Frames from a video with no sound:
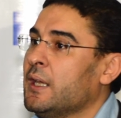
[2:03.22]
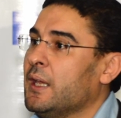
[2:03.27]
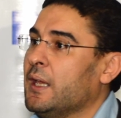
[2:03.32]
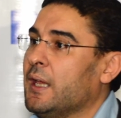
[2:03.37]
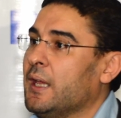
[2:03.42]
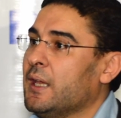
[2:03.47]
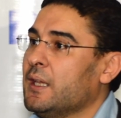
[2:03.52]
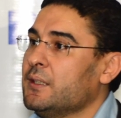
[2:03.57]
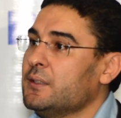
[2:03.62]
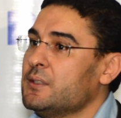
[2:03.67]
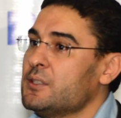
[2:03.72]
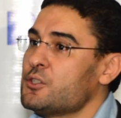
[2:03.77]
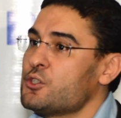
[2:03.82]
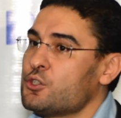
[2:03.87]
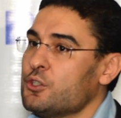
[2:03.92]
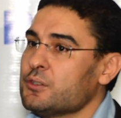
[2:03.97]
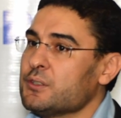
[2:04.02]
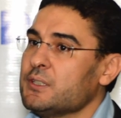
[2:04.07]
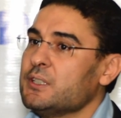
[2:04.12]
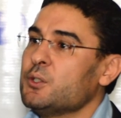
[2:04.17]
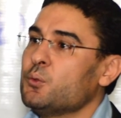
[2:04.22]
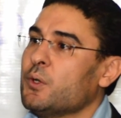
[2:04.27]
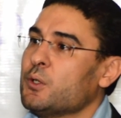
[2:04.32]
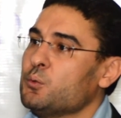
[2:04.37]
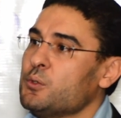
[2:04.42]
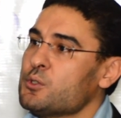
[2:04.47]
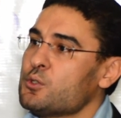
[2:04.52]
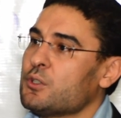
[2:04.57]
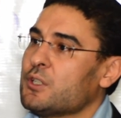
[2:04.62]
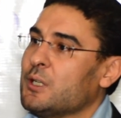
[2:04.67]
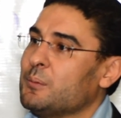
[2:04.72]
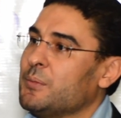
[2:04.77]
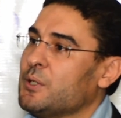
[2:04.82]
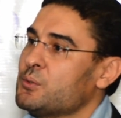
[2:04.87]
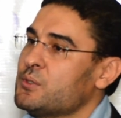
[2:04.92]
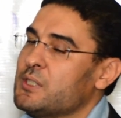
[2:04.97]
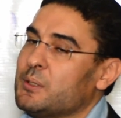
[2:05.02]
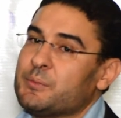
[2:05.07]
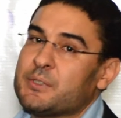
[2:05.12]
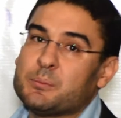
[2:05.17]
And certainly when we talk
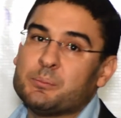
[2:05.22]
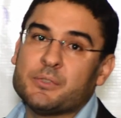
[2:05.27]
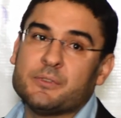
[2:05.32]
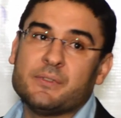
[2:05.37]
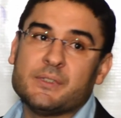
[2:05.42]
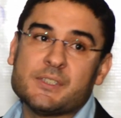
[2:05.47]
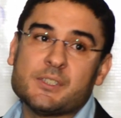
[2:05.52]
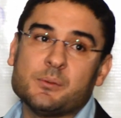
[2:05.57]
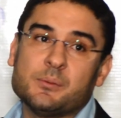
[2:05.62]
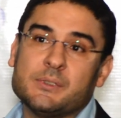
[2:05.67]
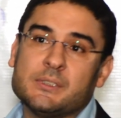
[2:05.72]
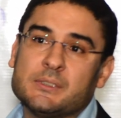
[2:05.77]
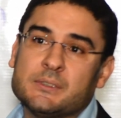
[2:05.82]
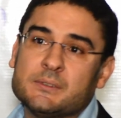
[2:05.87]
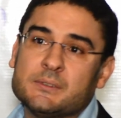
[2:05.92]
about something preventable.